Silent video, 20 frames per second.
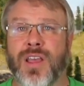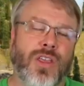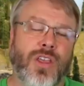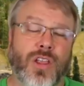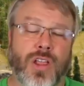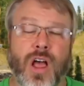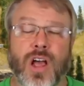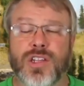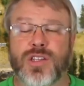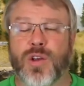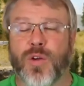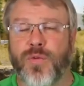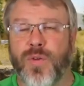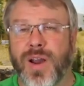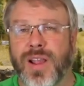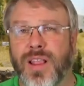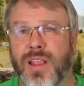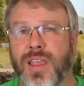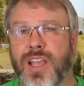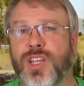You'll also
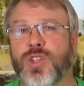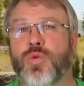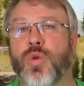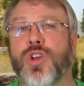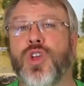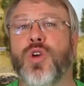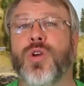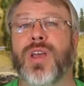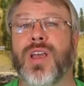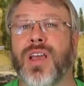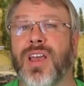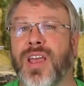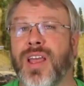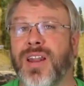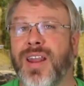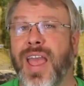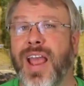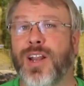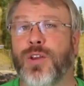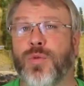find links where you can
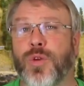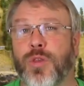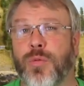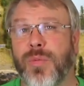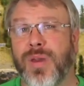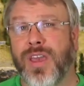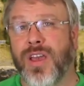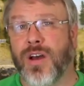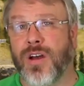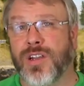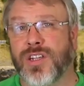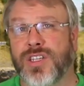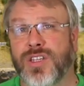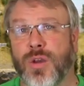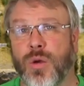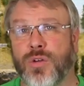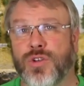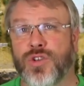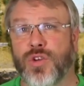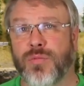connect with me on
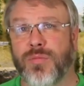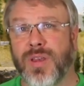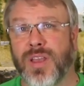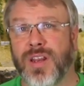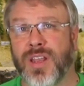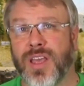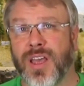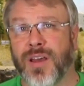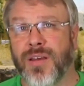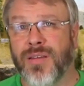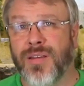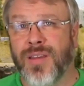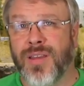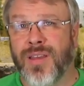social media.